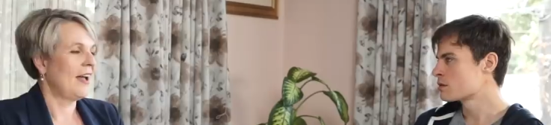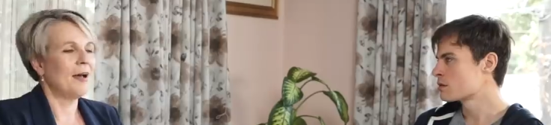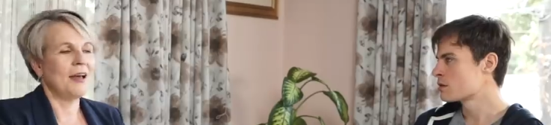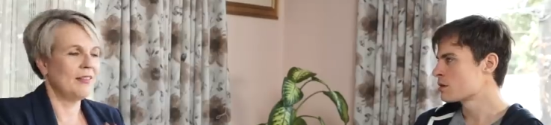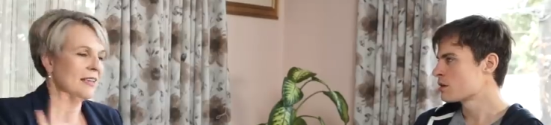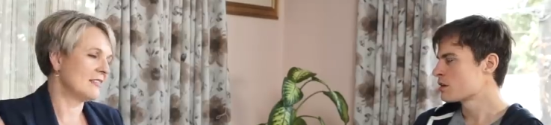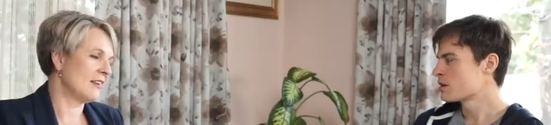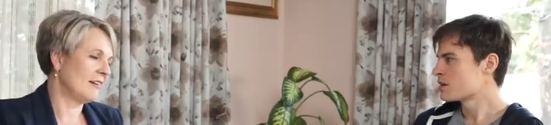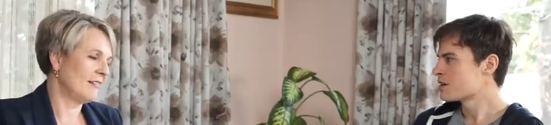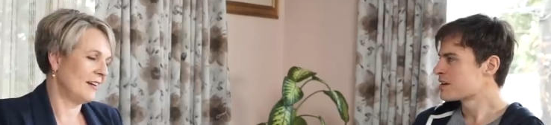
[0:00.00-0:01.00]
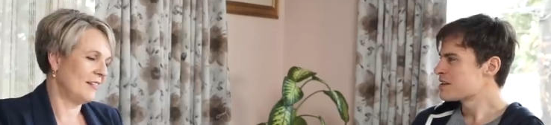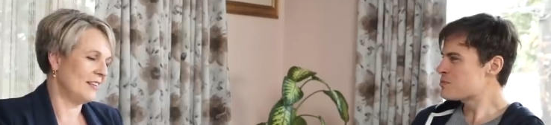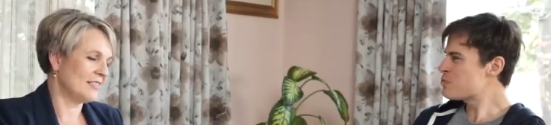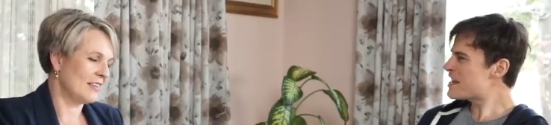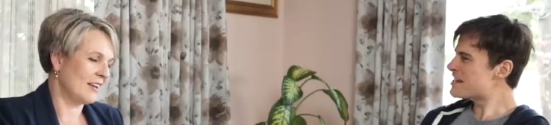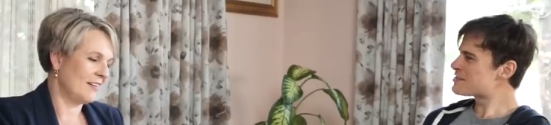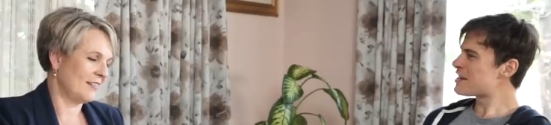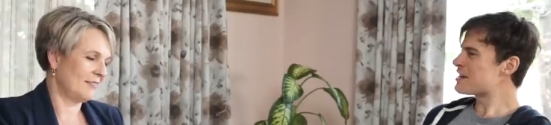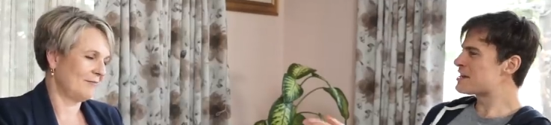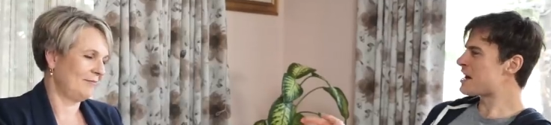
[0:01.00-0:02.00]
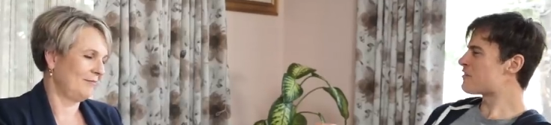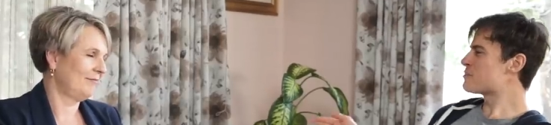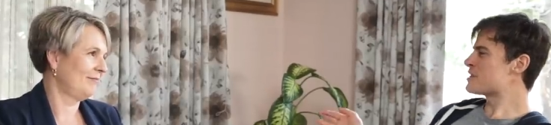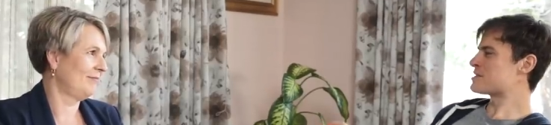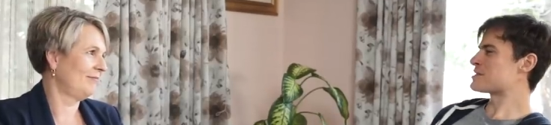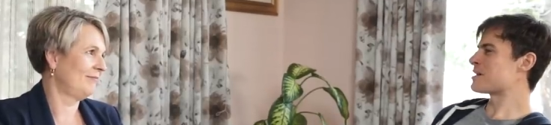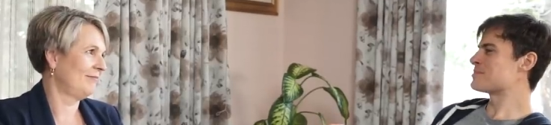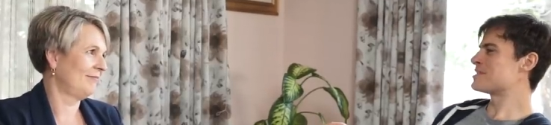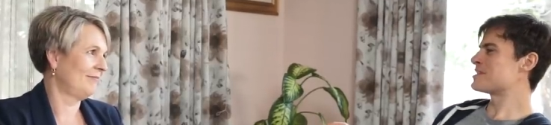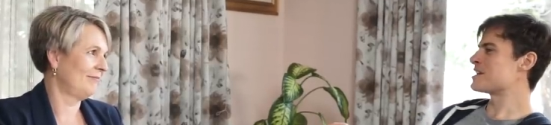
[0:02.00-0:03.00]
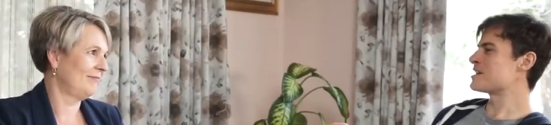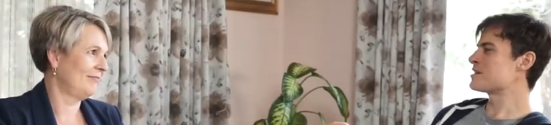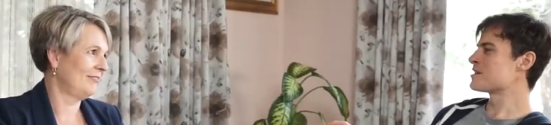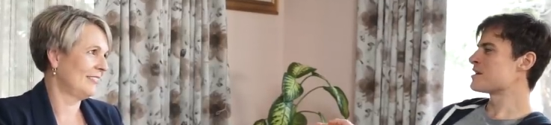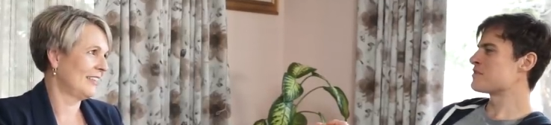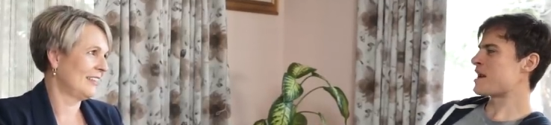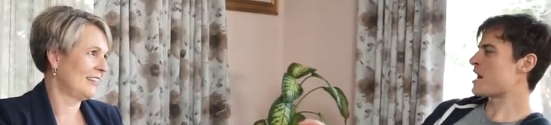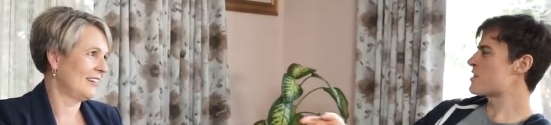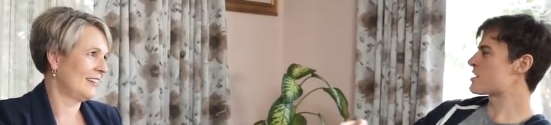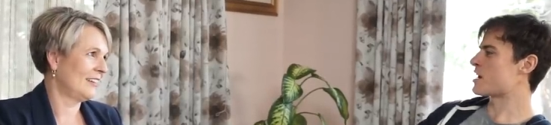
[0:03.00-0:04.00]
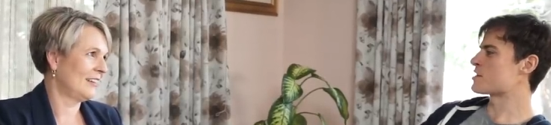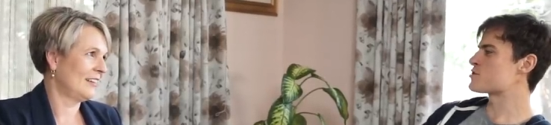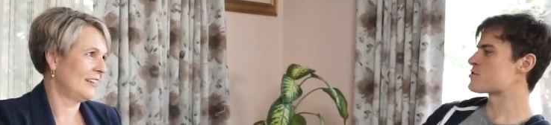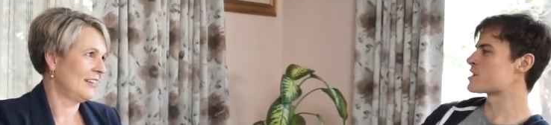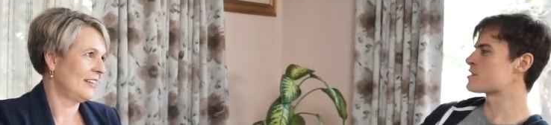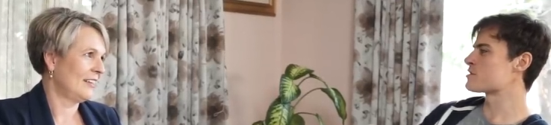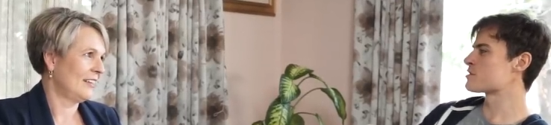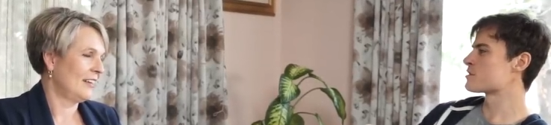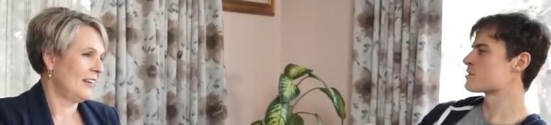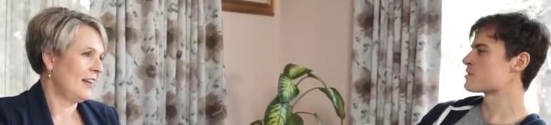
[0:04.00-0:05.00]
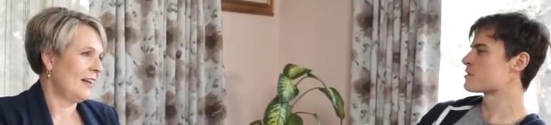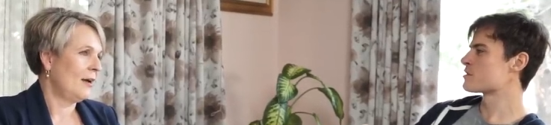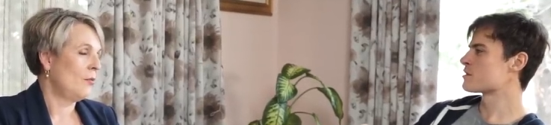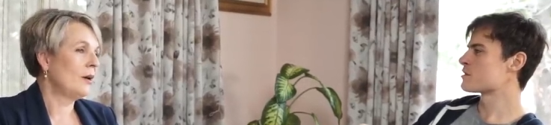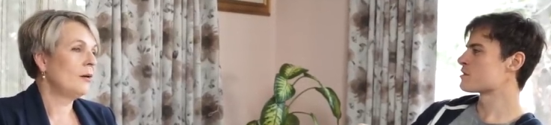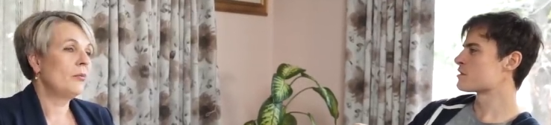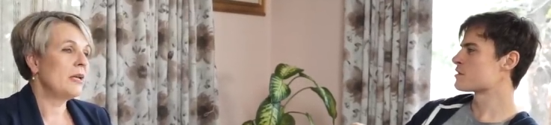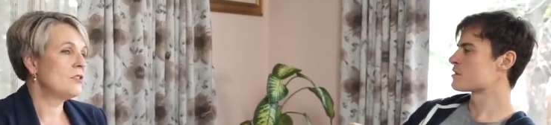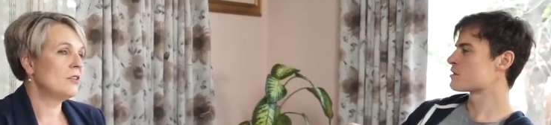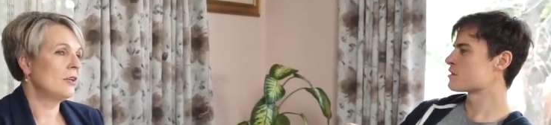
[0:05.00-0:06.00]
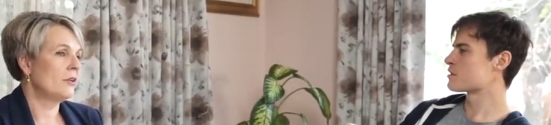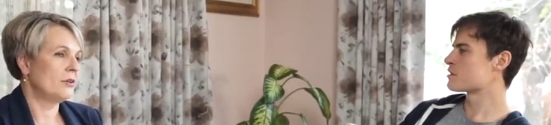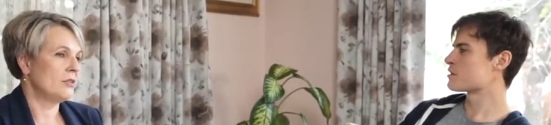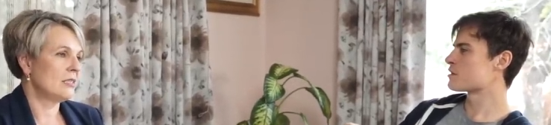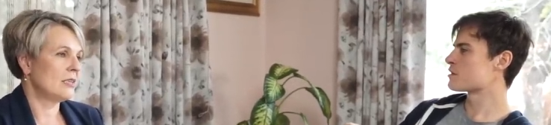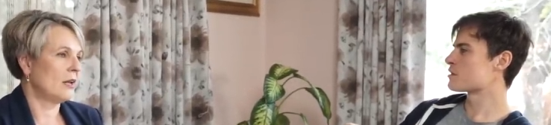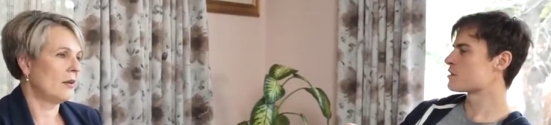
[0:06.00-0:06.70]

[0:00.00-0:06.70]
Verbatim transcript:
Speaker 1: Uh, and there's,
Speaker 2: there's. It's weird. It's like a government subsidy for other countries.
Speaker 1: Well, we do lose a